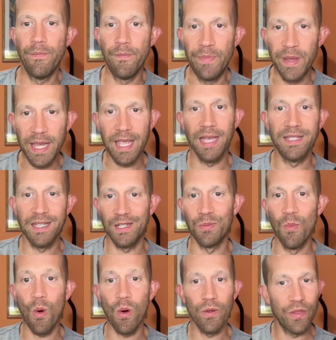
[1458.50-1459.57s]
because it's
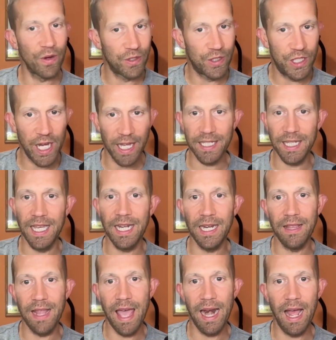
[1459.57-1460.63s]
more, they're just
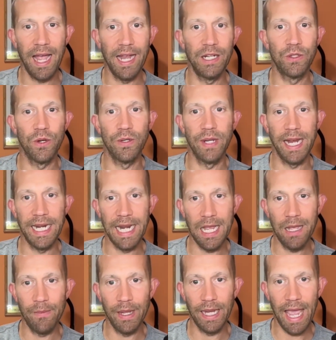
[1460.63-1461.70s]
getting that
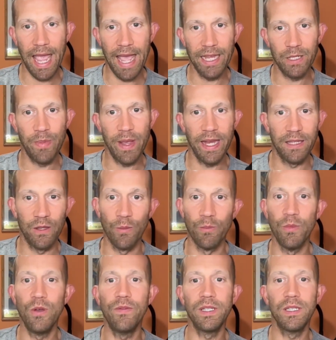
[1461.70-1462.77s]
hydrodynamic aspect. They're
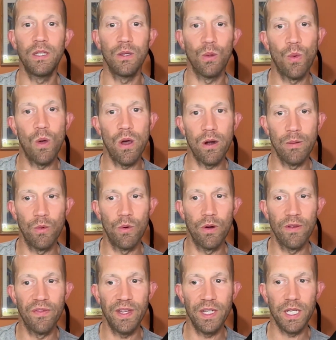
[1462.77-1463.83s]
moving through the water more
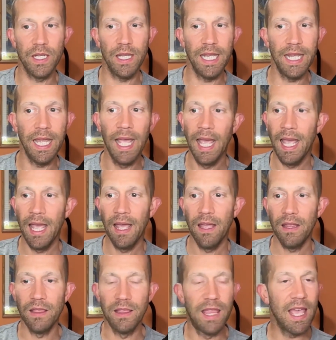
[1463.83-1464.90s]
efficiently.
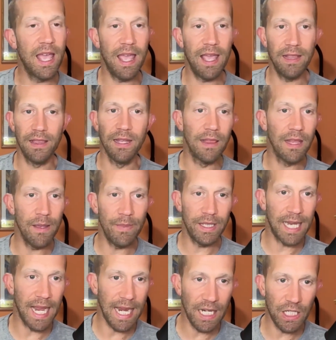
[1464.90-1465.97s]
The
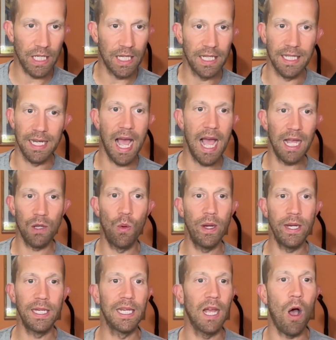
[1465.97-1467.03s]
limitation is not
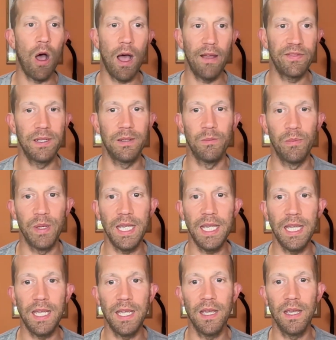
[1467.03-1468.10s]
going to often
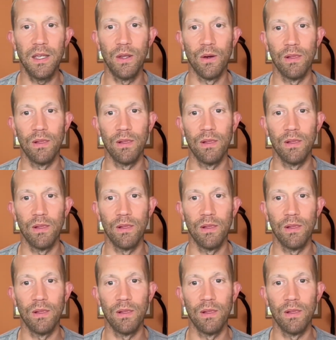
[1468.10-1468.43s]
be your